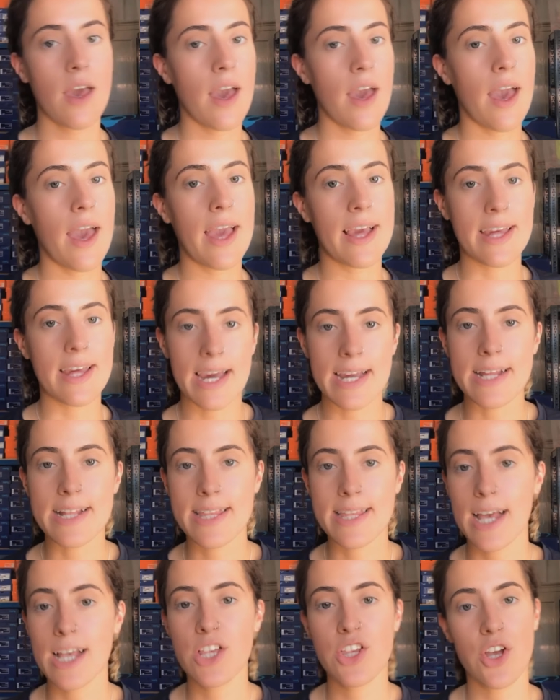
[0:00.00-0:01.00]
A gait
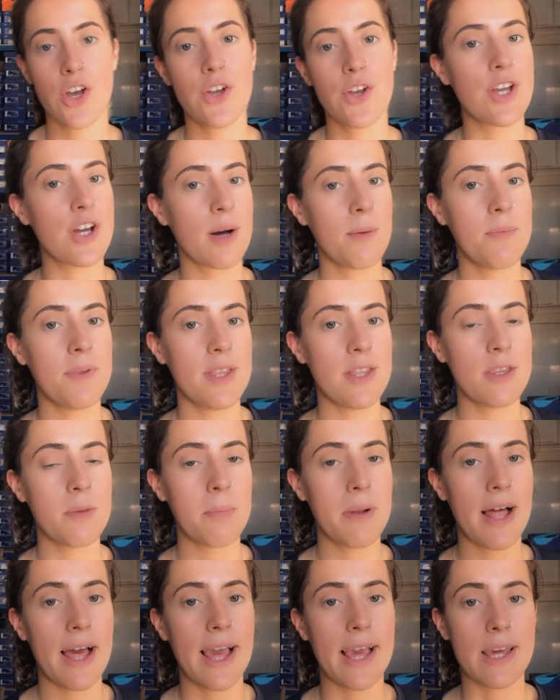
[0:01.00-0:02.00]
test only comes into
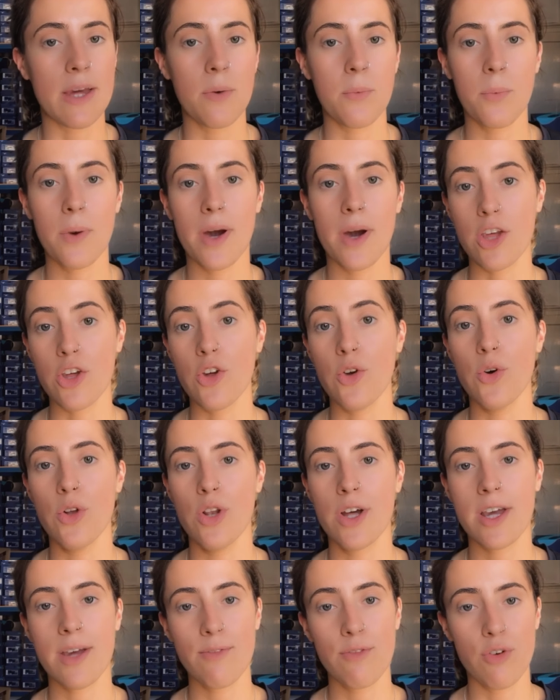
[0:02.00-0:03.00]
play when you're
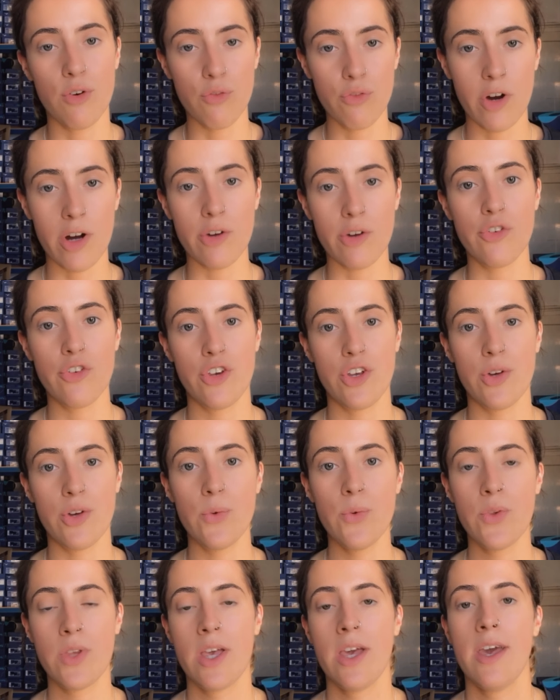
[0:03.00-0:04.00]
looking for road
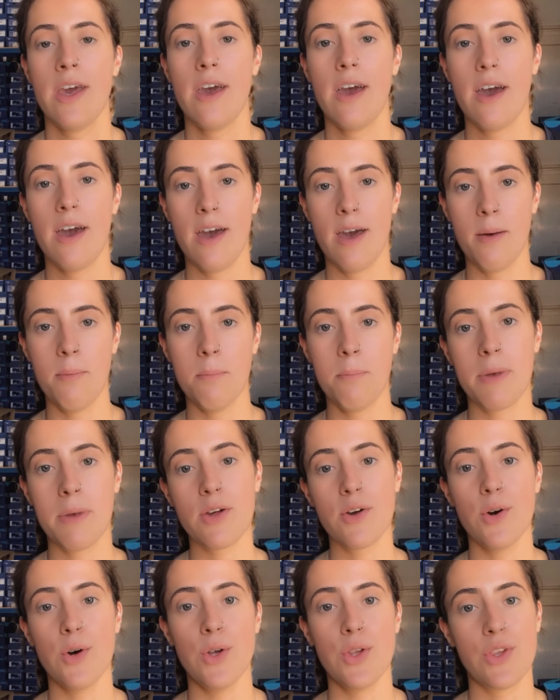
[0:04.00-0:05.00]
shoes,
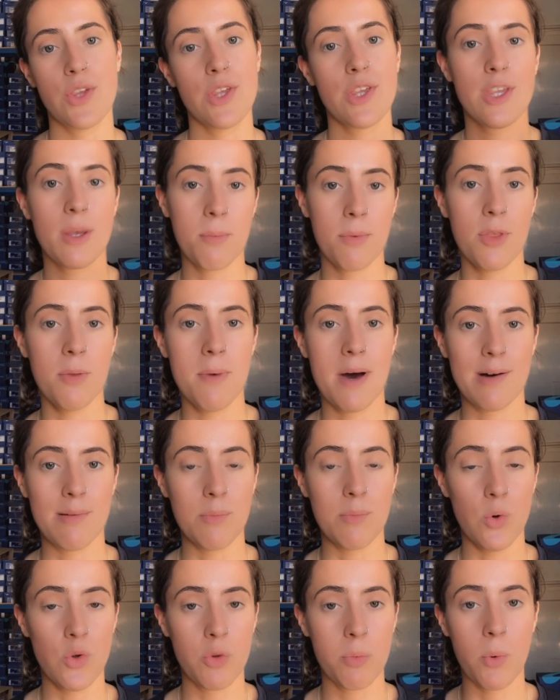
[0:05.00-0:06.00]
because some of them have
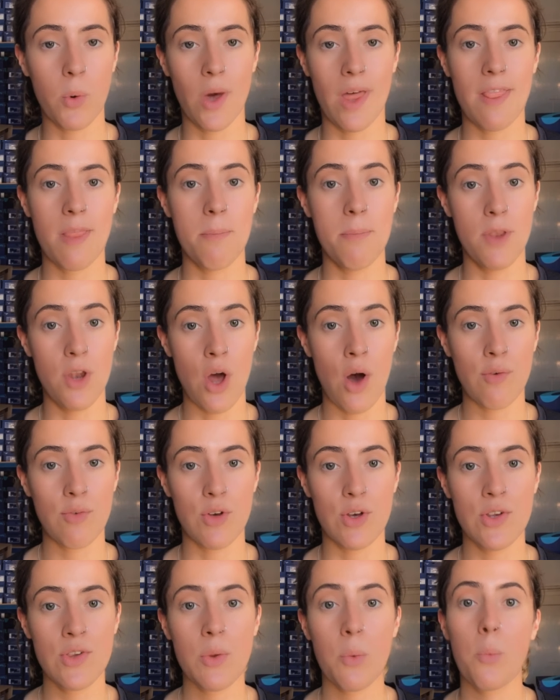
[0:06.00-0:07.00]
more support in them than
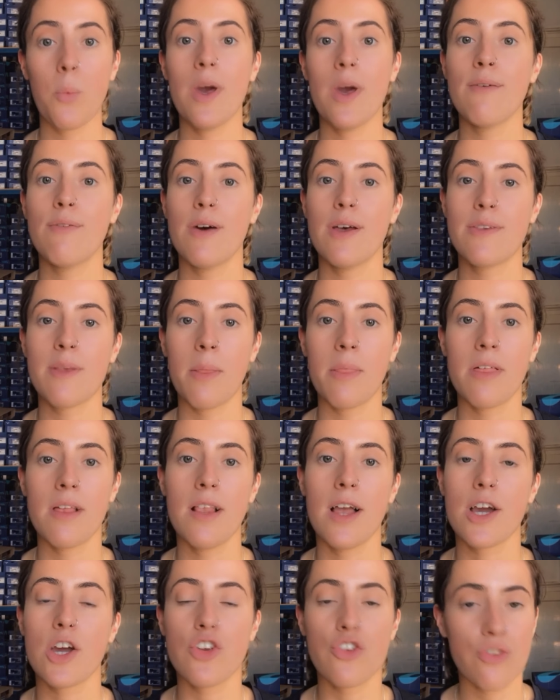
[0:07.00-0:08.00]
others. With something
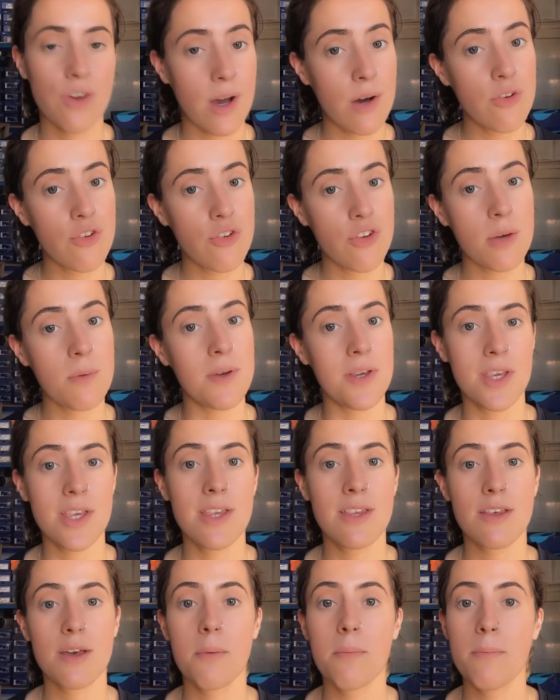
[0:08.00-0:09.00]
like a trail shoe, which
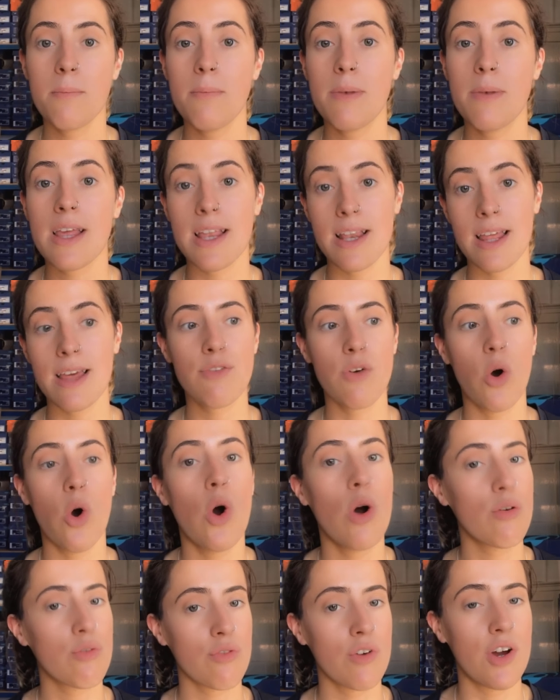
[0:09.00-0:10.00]
is completely for
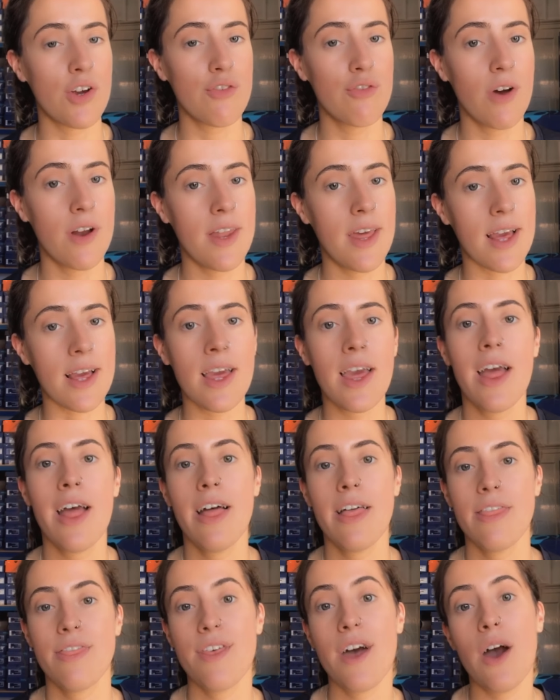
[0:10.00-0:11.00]
off-road running,
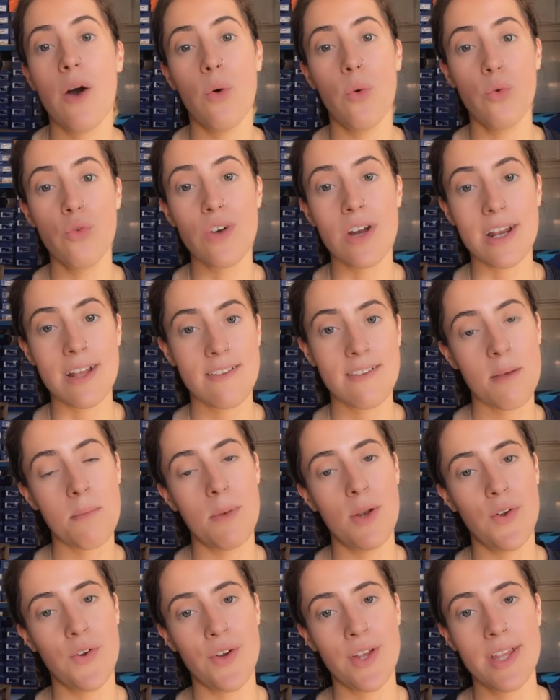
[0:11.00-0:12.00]
they're all really
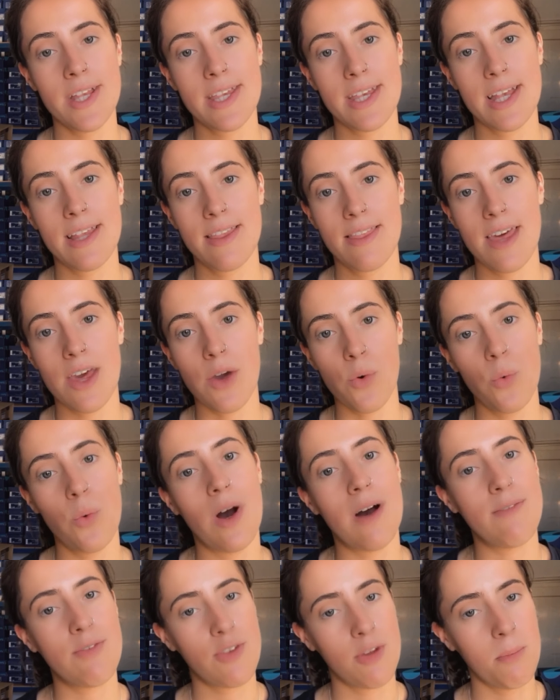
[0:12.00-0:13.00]
similar in the sense that they all
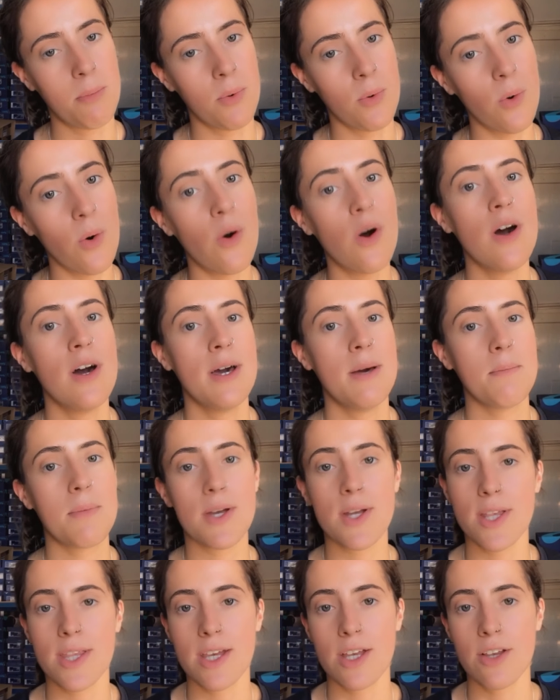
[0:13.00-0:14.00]
have support,
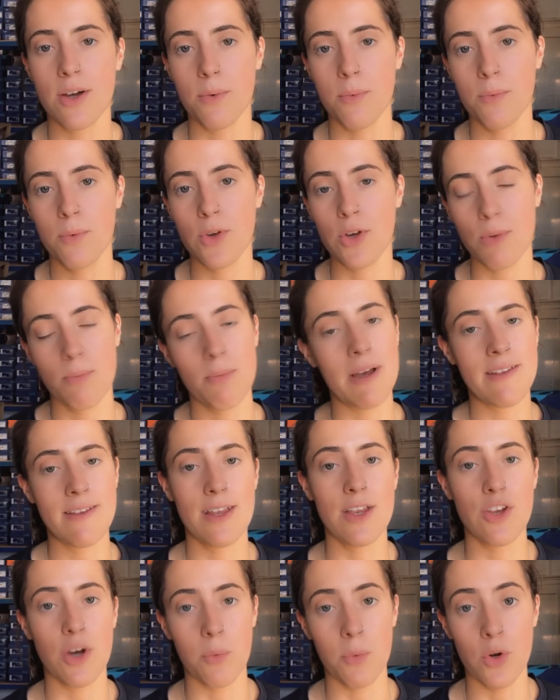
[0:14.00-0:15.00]
because you
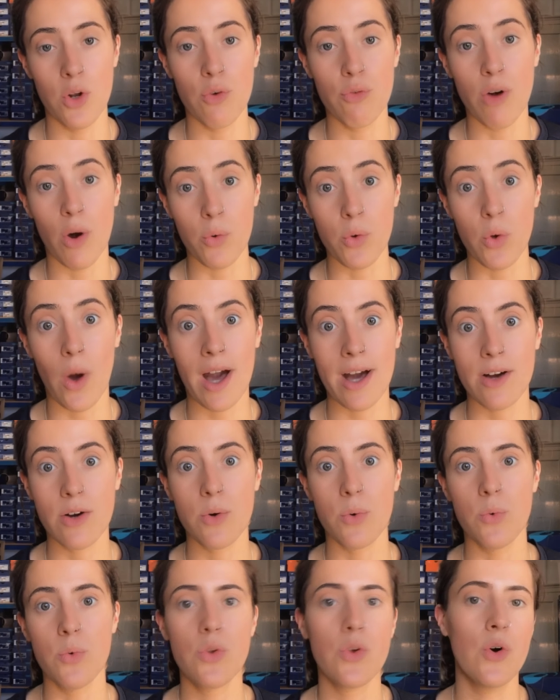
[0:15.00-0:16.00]
basically don't want to roll your
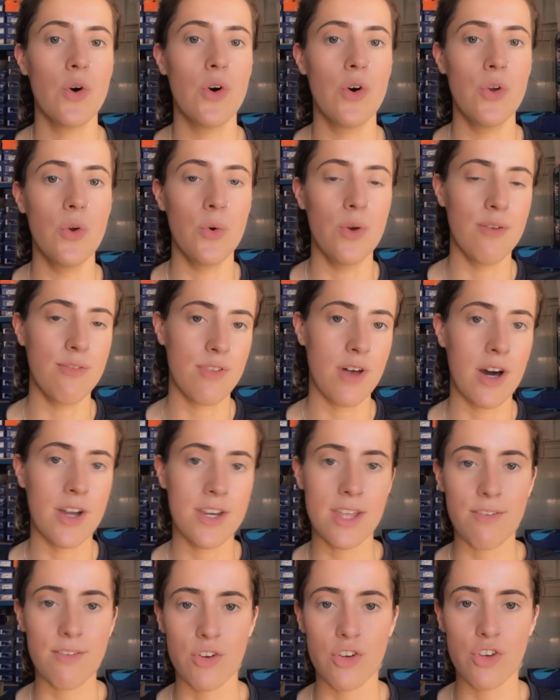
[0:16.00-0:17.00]
ankles on all of the
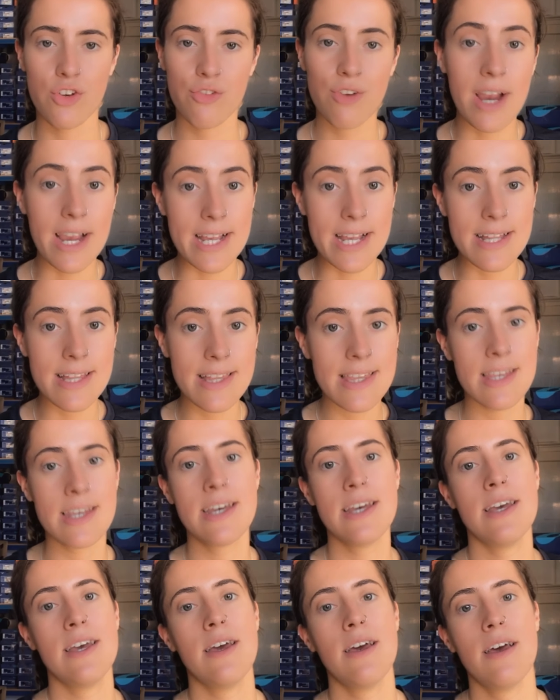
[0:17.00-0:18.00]
uneven terrains.
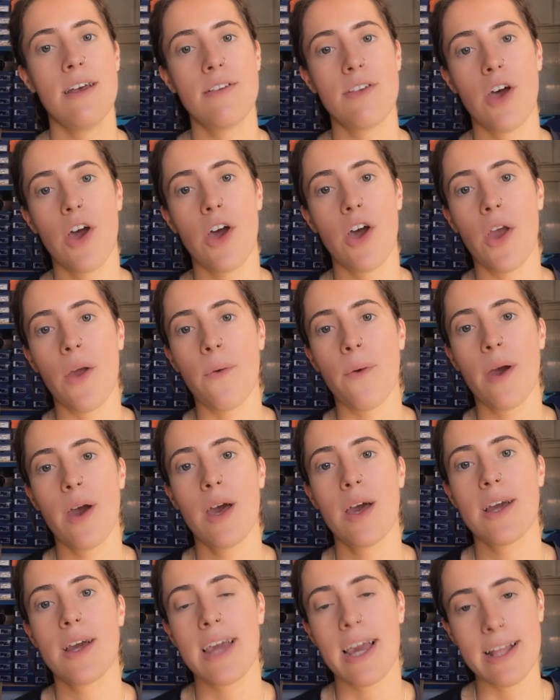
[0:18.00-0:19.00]
So
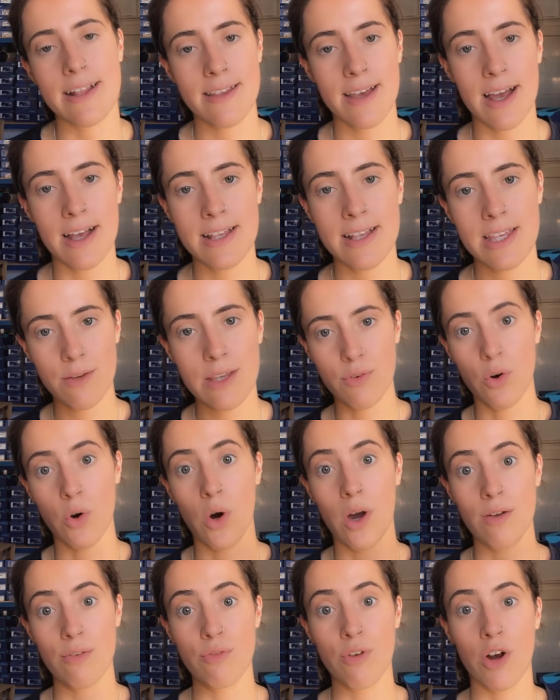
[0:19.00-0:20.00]
gait test for
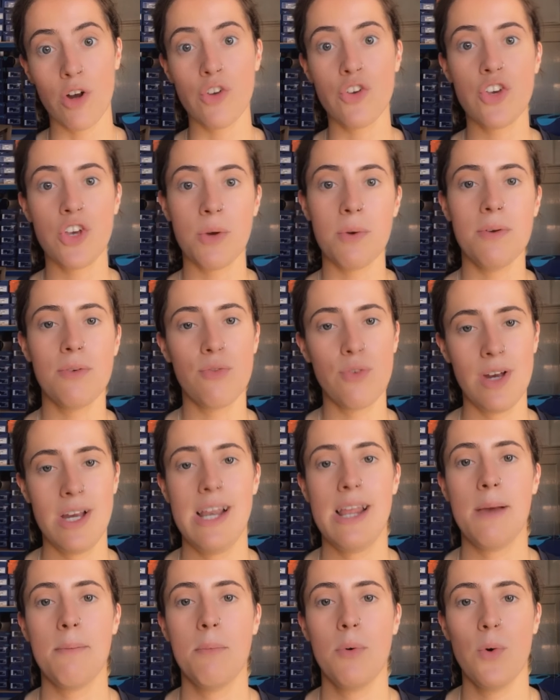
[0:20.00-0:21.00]
a road shoe is
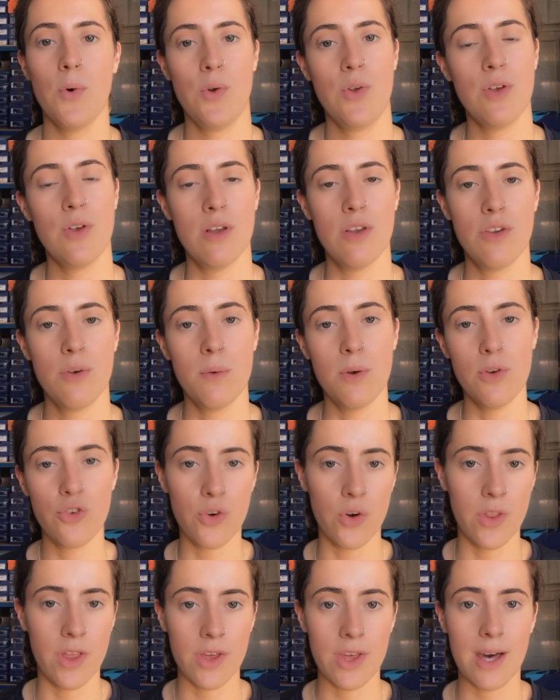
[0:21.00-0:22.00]
really important to
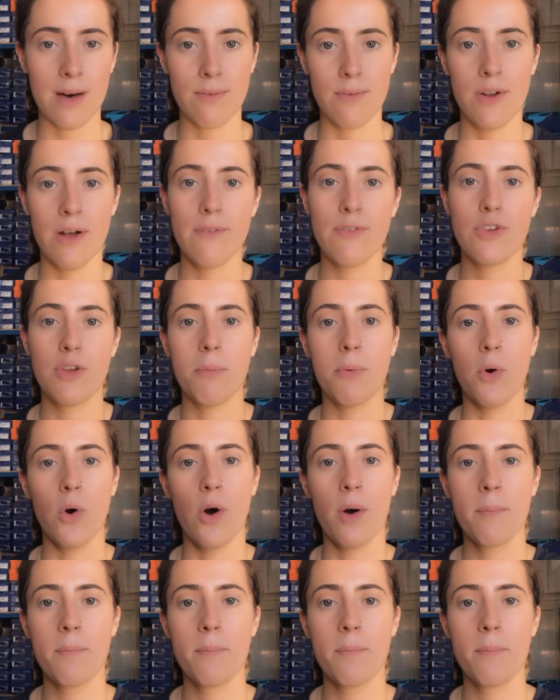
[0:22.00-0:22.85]
ensure that you have enough support.